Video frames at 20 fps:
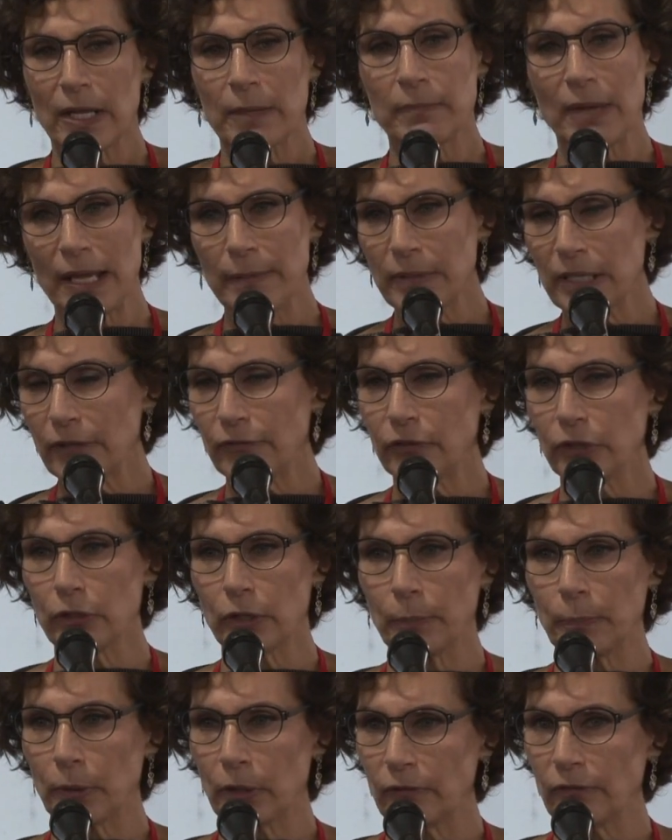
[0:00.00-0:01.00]
Maybe if
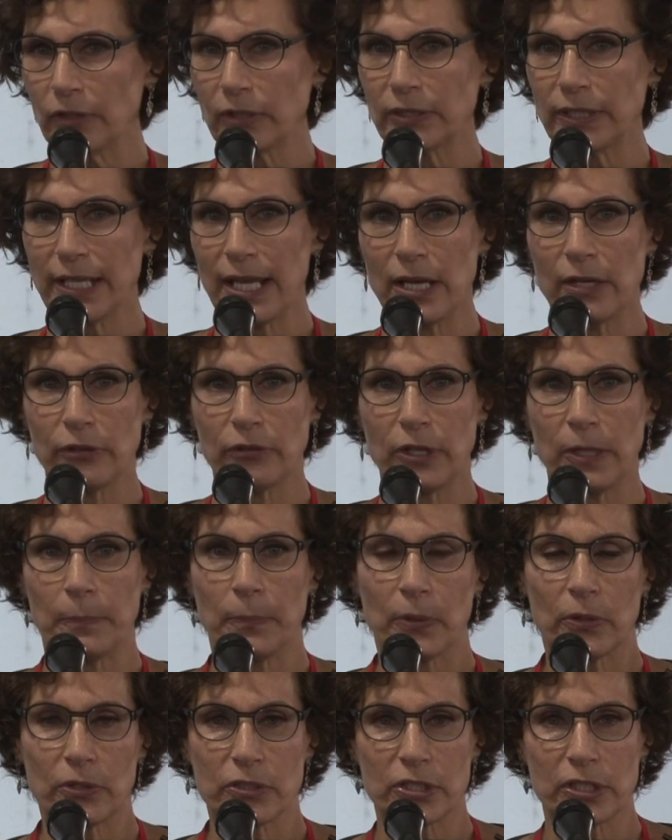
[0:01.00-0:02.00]
you're a perfectly healthy
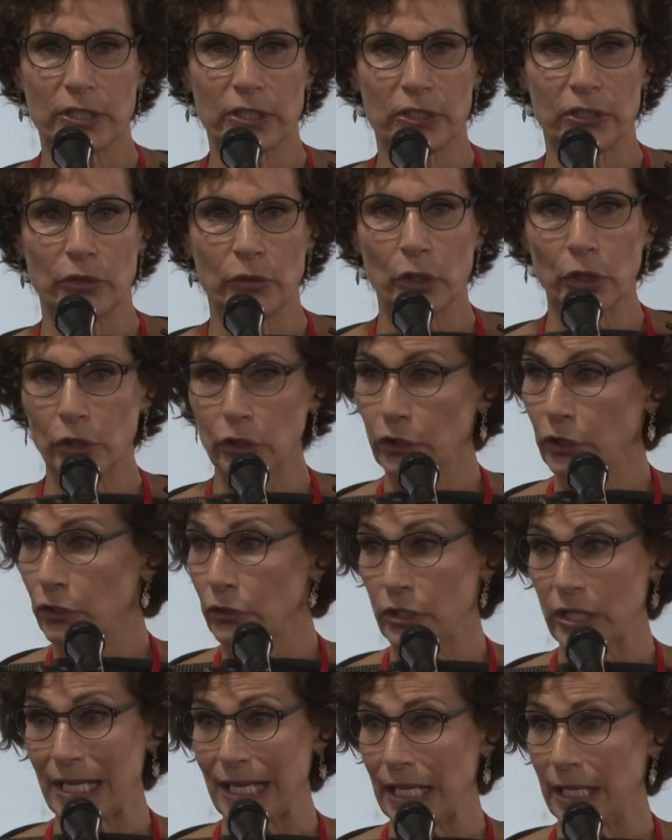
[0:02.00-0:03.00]
person and you hurt
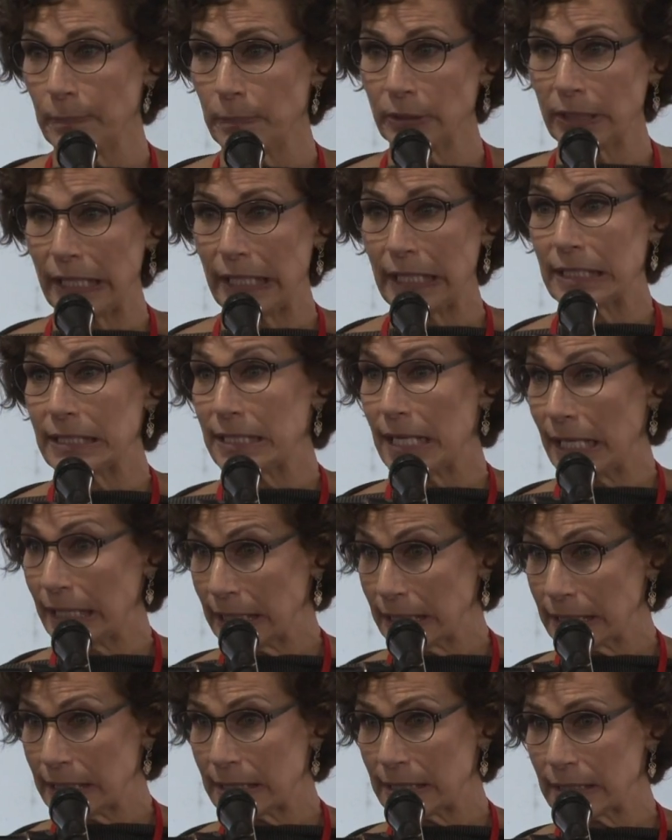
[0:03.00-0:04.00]
your knee playing
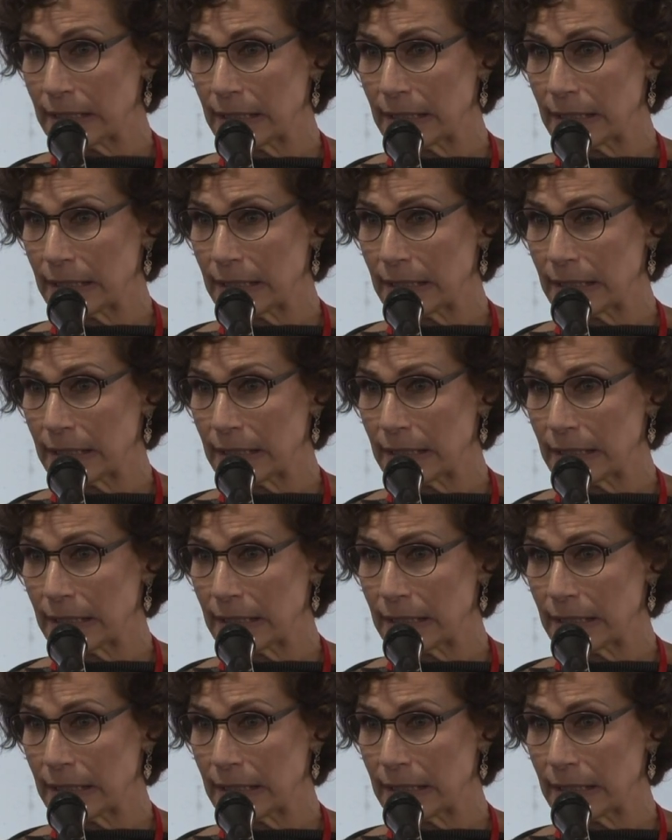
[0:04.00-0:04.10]
tennis,